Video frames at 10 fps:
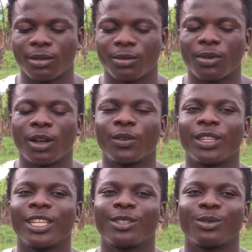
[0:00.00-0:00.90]
wow,
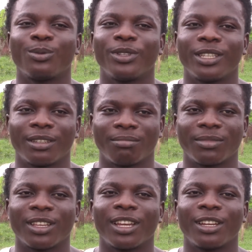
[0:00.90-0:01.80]
this would be
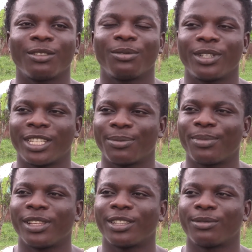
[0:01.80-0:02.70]
a great
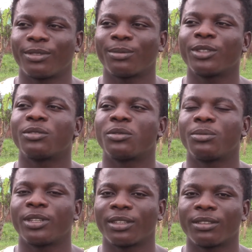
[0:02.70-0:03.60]
place for me to
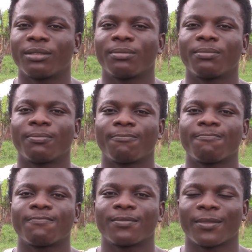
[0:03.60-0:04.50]
be.
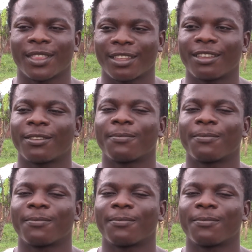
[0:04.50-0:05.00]
Yeah.